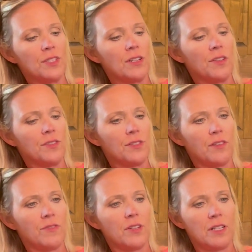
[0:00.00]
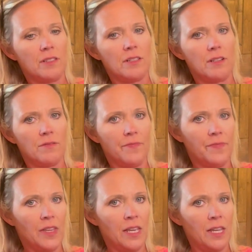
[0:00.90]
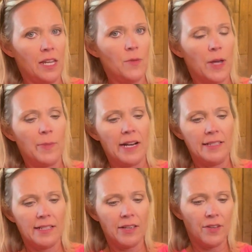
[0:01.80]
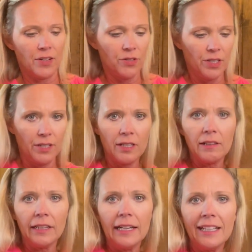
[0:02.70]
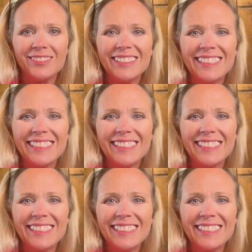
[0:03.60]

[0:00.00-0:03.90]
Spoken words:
and all the stuff on it. So anyway, but I did give it a good cleaning.